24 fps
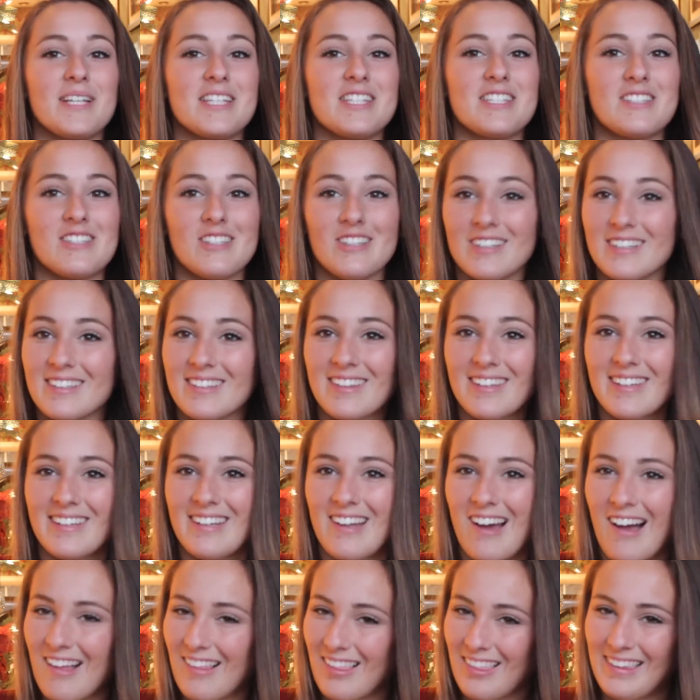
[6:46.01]
but certainly
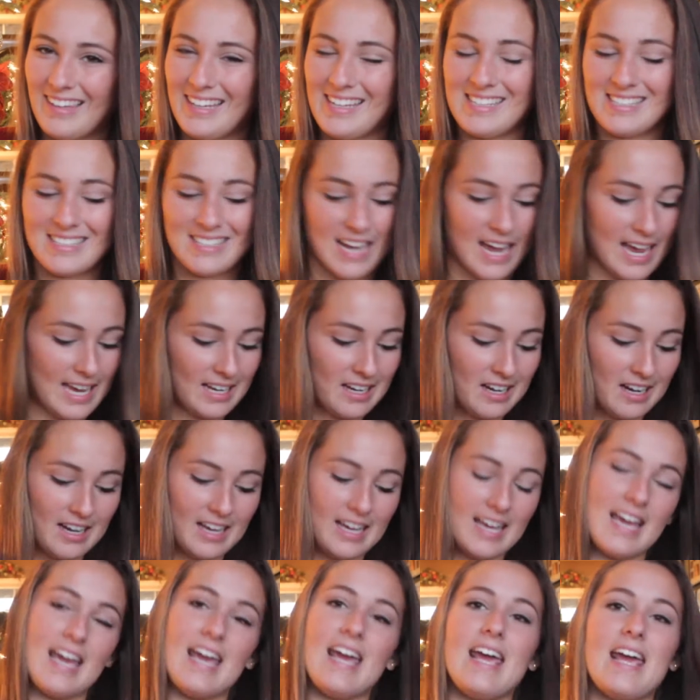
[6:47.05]
not least, I
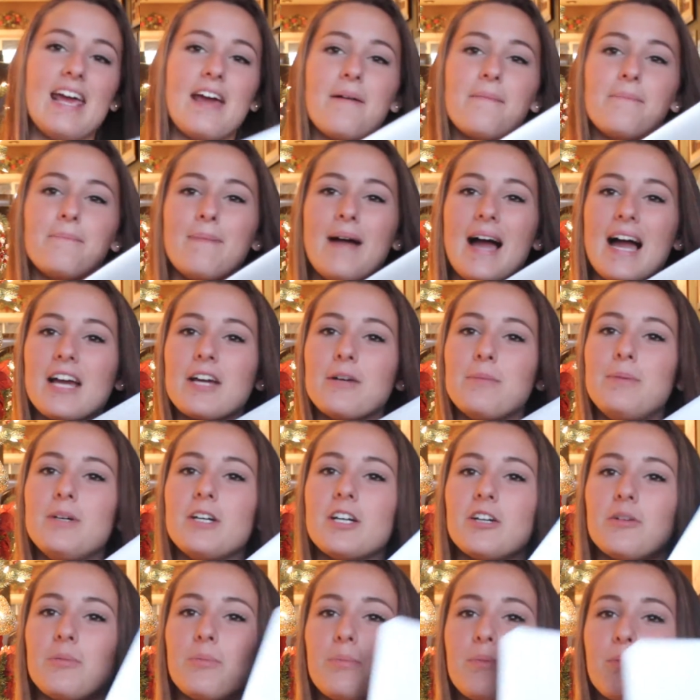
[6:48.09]
got a
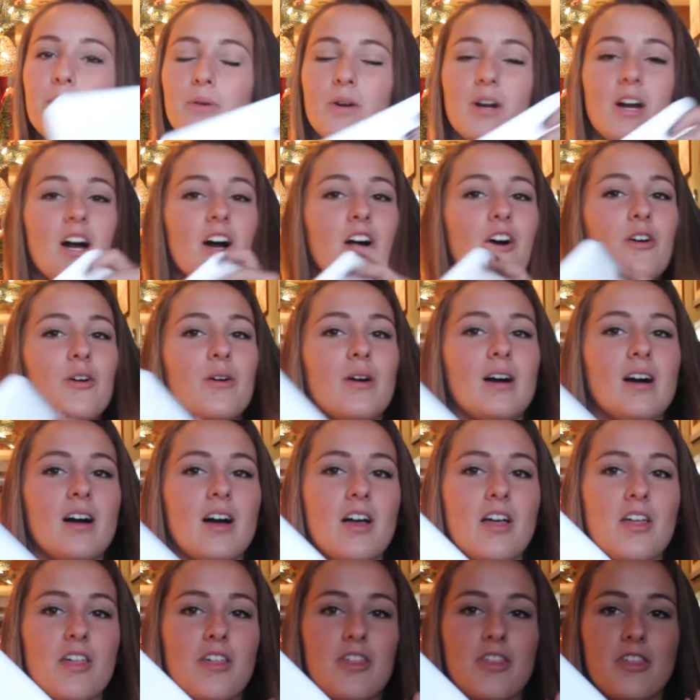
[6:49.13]
MacBook Pro
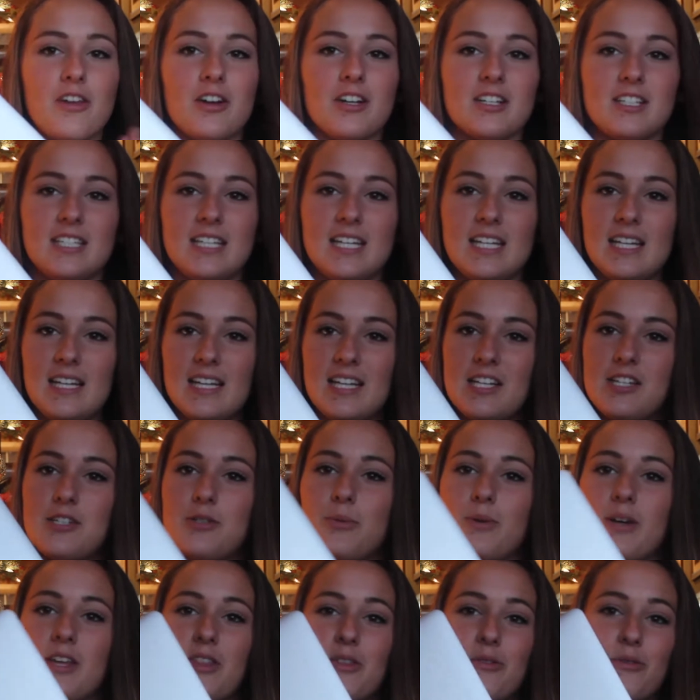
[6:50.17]
13
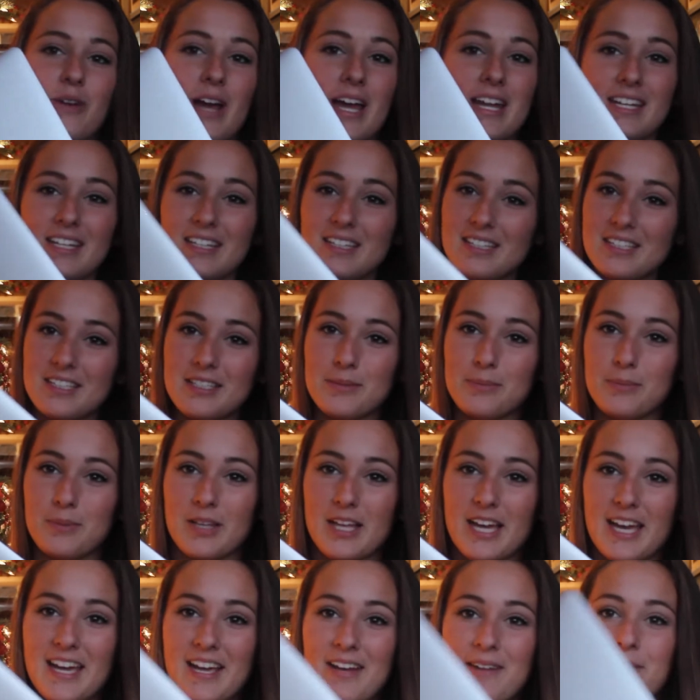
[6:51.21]
inch with retina
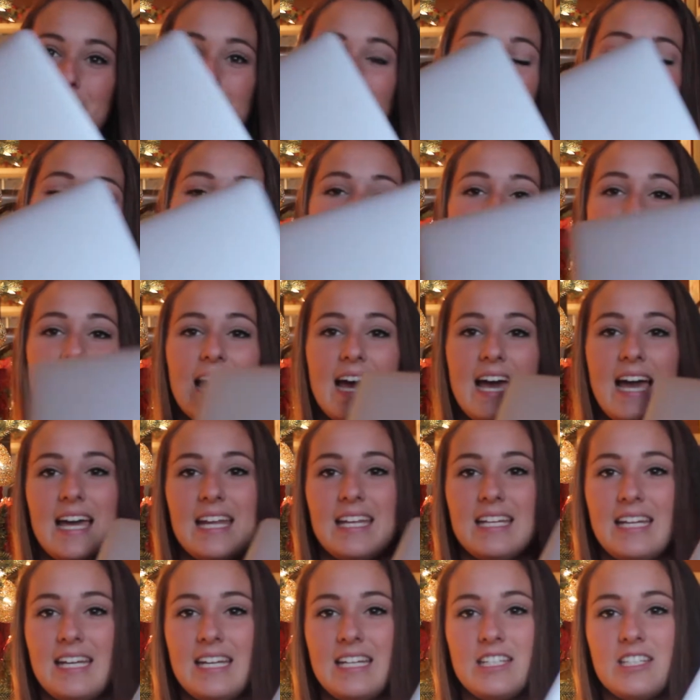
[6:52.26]
display
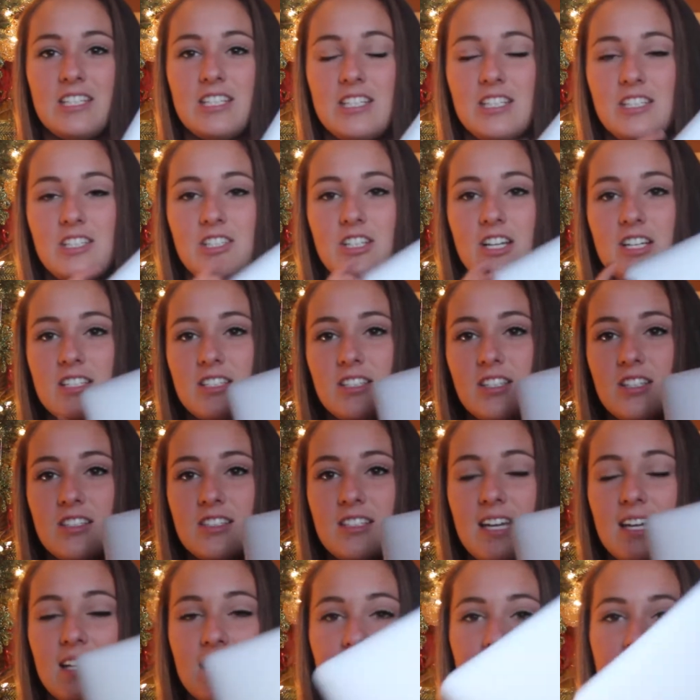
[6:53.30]
and it just looks
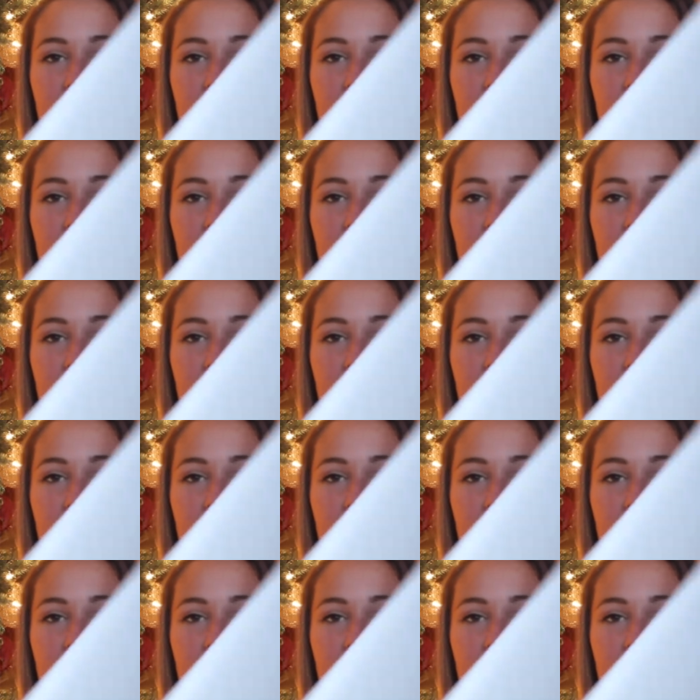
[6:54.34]
like